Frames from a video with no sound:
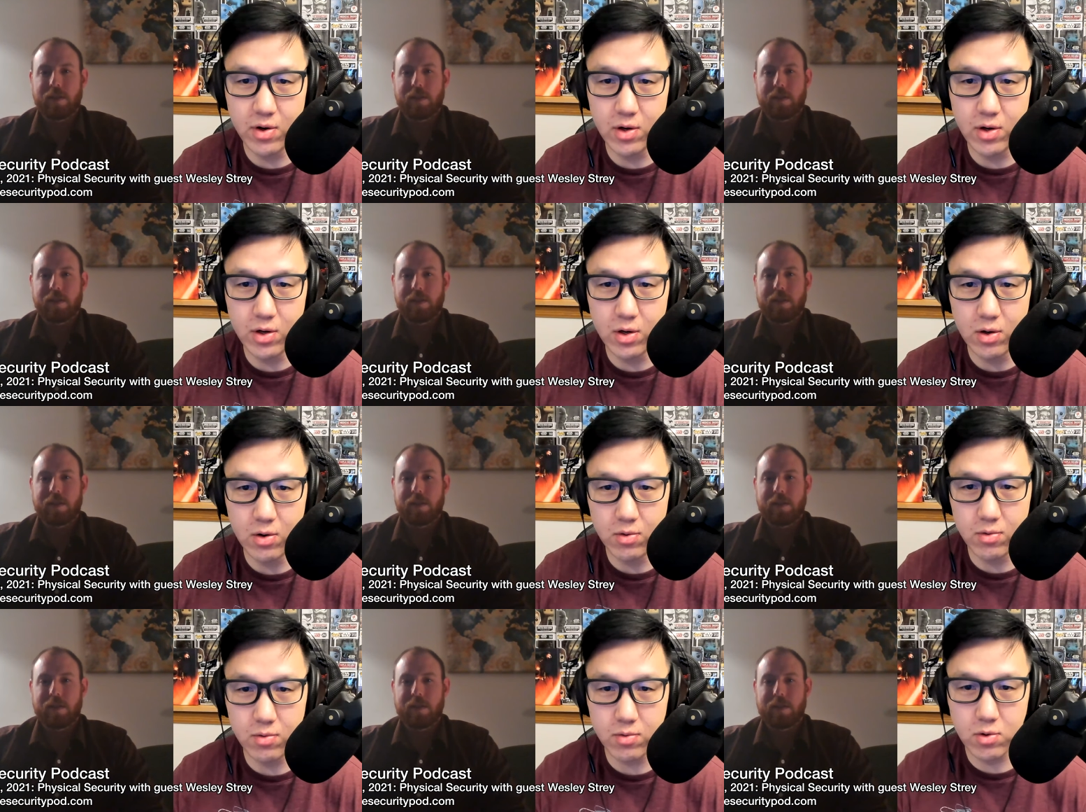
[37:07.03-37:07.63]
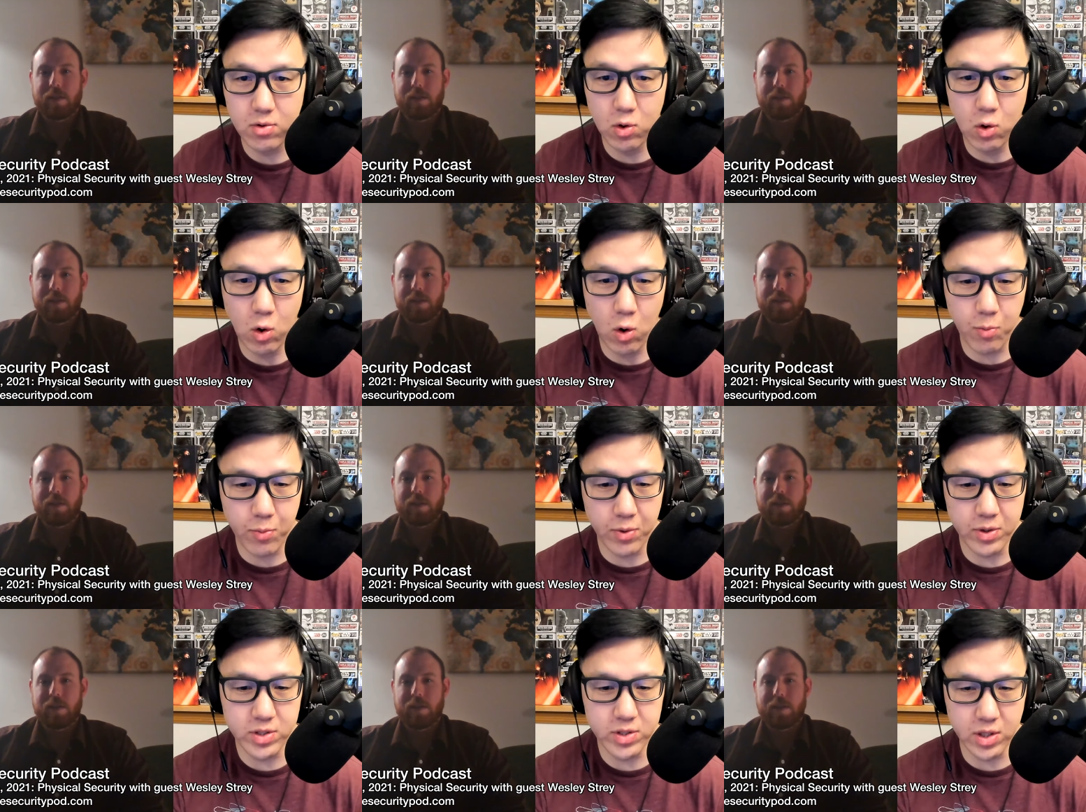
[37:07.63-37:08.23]
Speaker 1: you know,
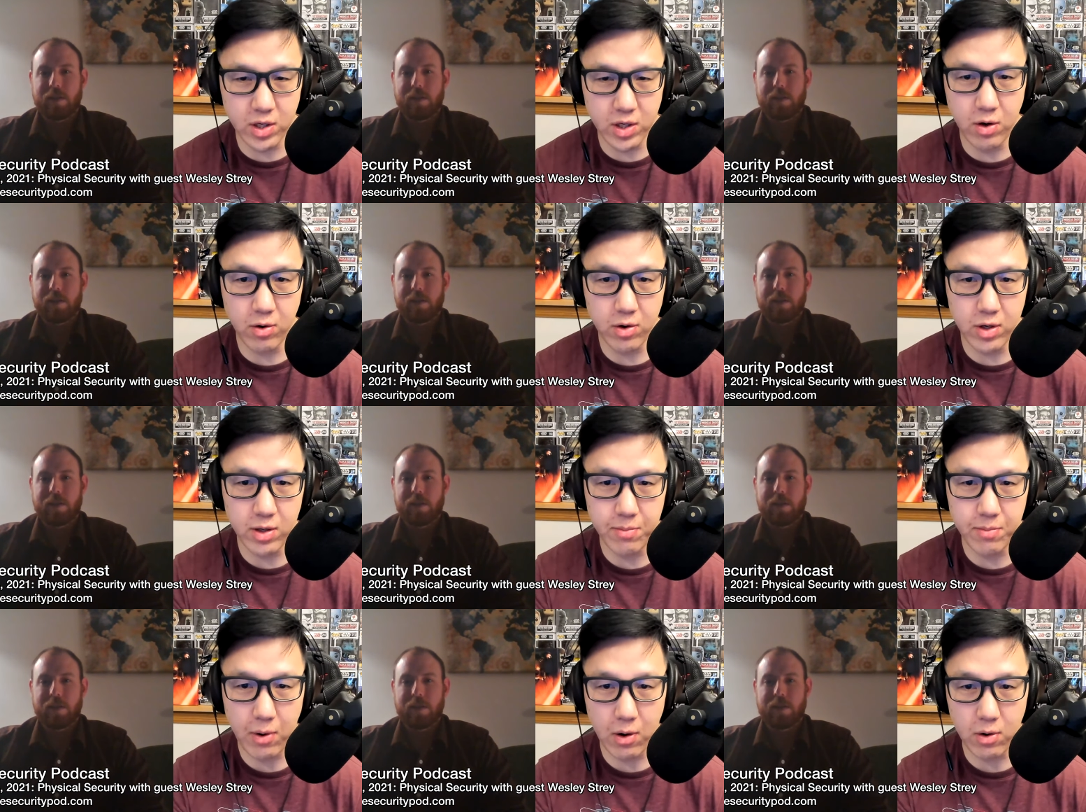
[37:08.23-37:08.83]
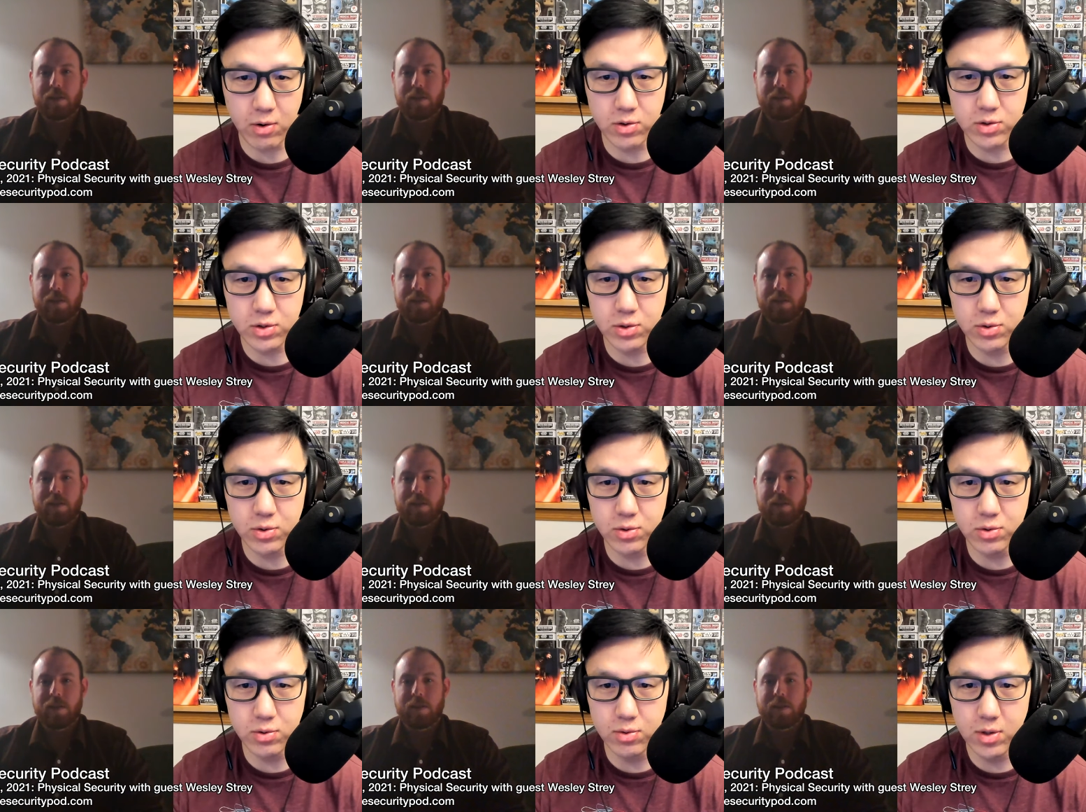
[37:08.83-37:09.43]
corporate security partners
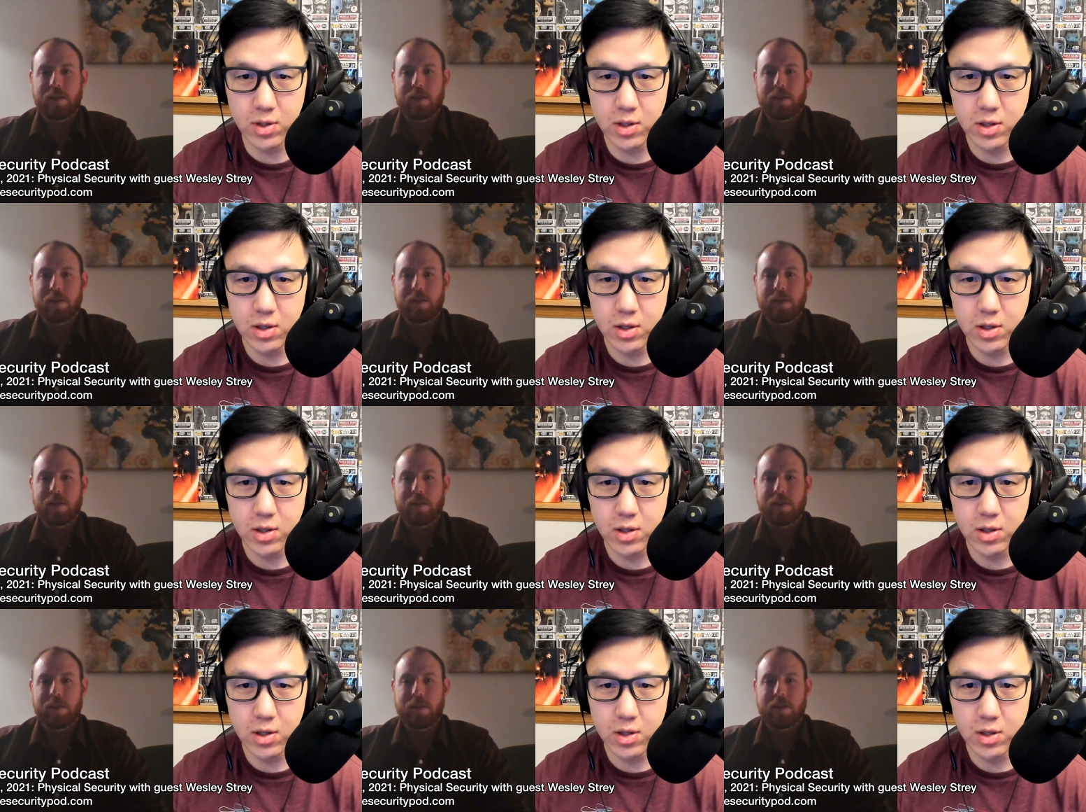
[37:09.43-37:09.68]
who